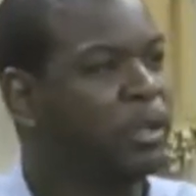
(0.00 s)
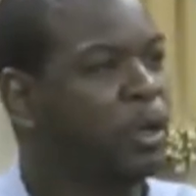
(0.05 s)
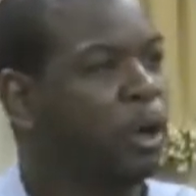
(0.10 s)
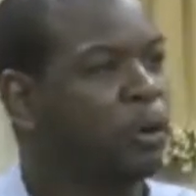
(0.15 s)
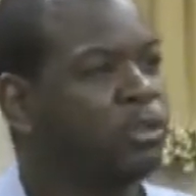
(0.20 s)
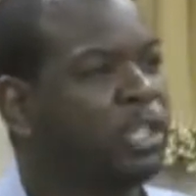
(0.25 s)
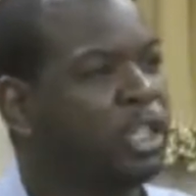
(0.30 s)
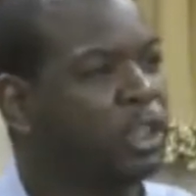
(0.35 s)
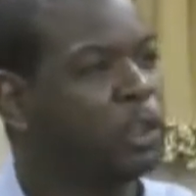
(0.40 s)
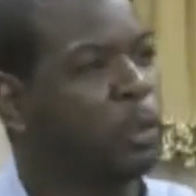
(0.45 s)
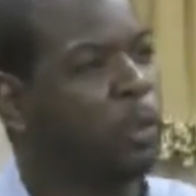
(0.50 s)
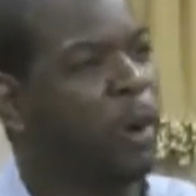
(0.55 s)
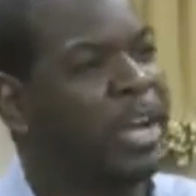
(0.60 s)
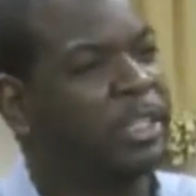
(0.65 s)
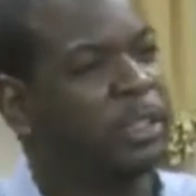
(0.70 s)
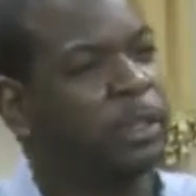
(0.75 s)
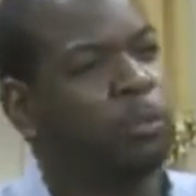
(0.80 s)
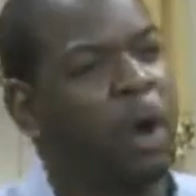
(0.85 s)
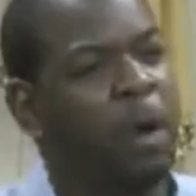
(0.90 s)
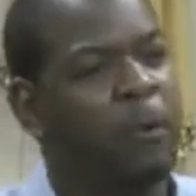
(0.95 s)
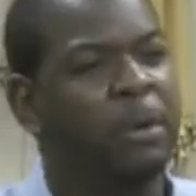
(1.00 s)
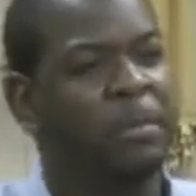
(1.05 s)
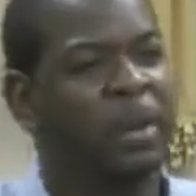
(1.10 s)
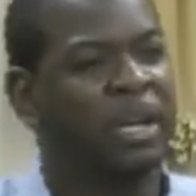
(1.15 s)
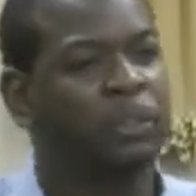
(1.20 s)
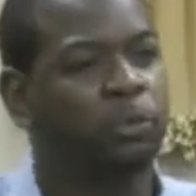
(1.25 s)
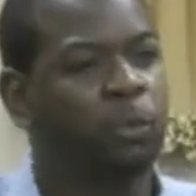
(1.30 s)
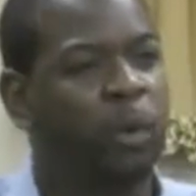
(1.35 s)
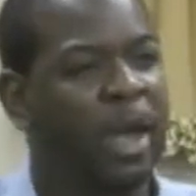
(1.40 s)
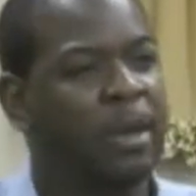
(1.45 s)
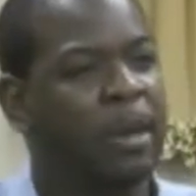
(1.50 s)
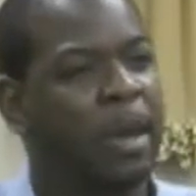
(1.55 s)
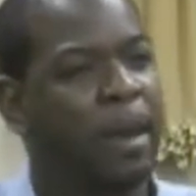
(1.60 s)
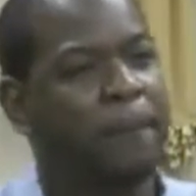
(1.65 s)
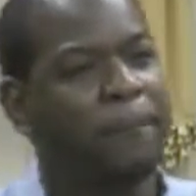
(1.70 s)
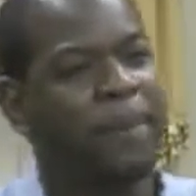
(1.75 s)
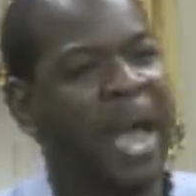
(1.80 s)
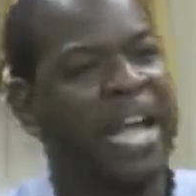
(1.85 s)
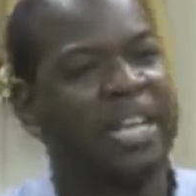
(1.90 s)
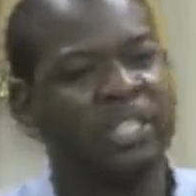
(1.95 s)
those situations where we must wait
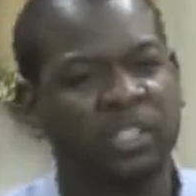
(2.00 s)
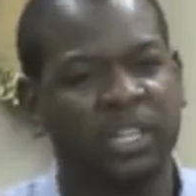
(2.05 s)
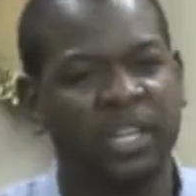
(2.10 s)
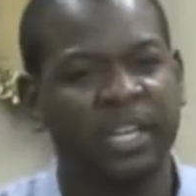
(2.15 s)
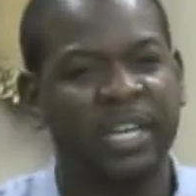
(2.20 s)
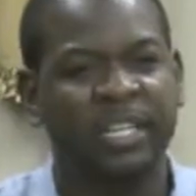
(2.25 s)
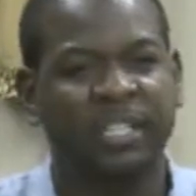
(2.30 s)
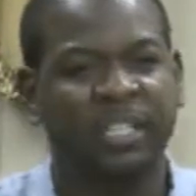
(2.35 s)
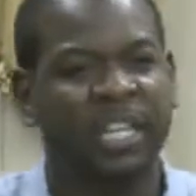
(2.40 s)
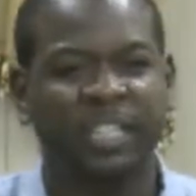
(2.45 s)
patiently.